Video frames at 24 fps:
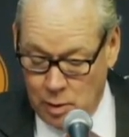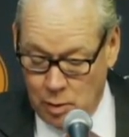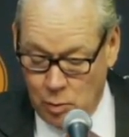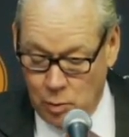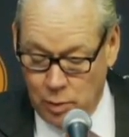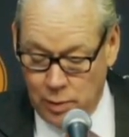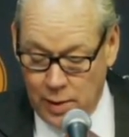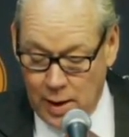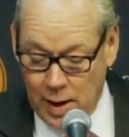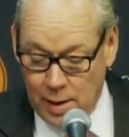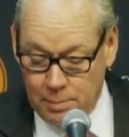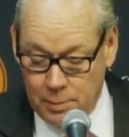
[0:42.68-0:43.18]

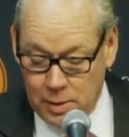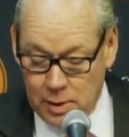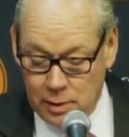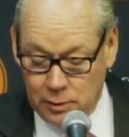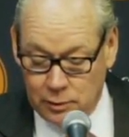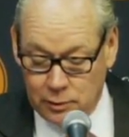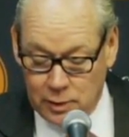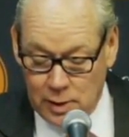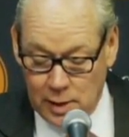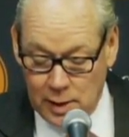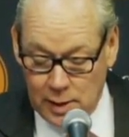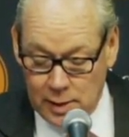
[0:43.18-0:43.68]
With that being
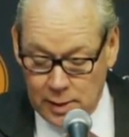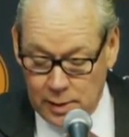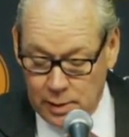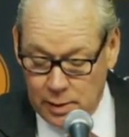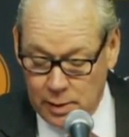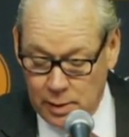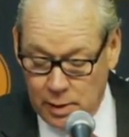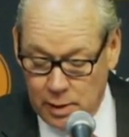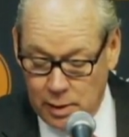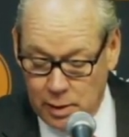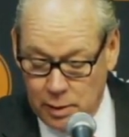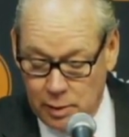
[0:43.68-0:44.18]
said,
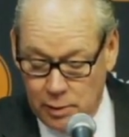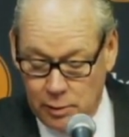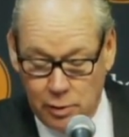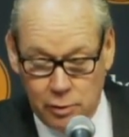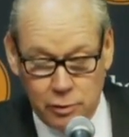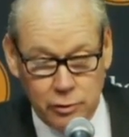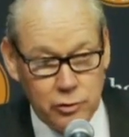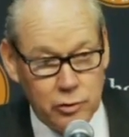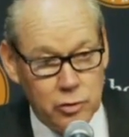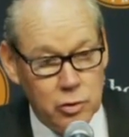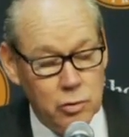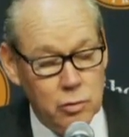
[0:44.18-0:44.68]

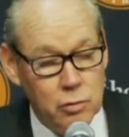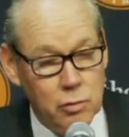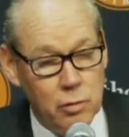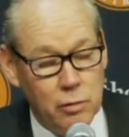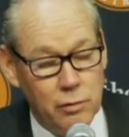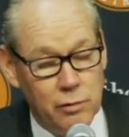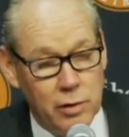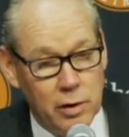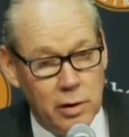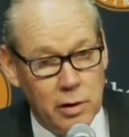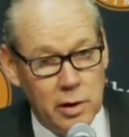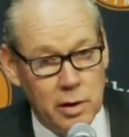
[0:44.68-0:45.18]
there's two
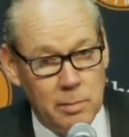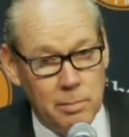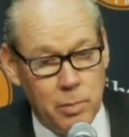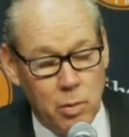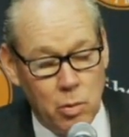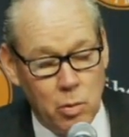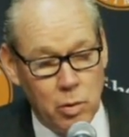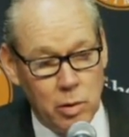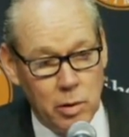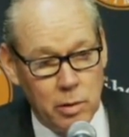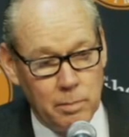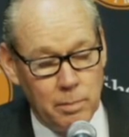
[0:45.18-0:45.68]
very
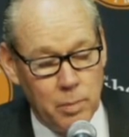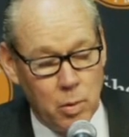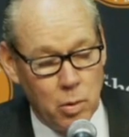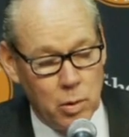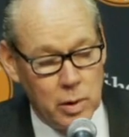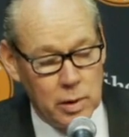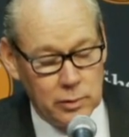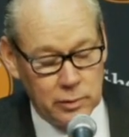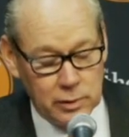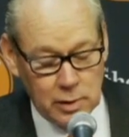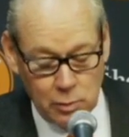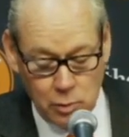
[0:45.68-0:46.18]
important
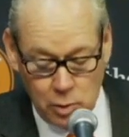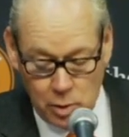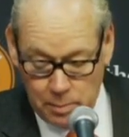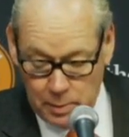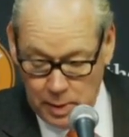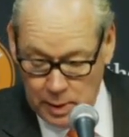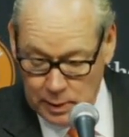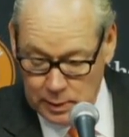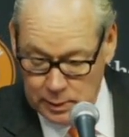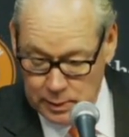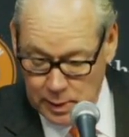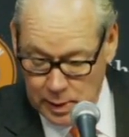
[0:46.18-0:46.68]
points I want to
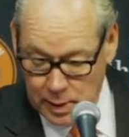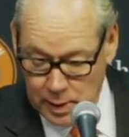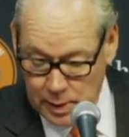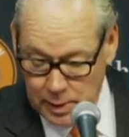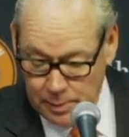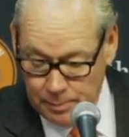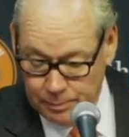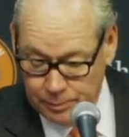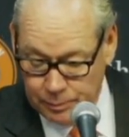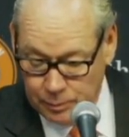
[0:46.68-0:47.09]
make today.